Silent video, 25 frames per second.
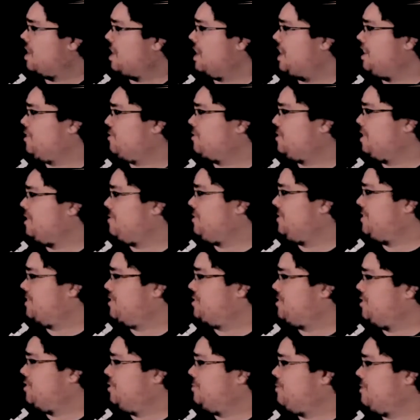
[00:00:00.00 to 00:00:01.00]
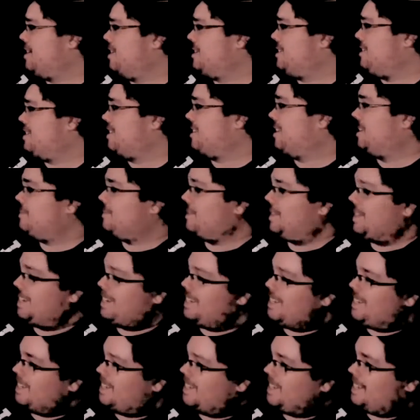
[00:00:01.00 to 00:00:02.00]
agree with the showrunner. I'm like,
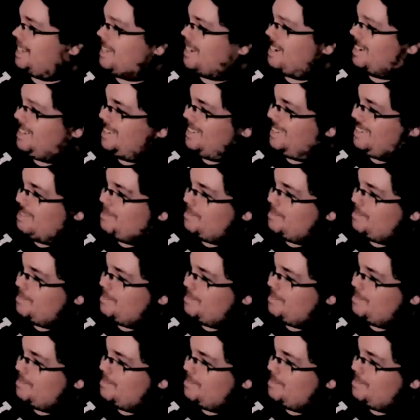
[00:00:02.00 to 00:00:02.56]
you're a little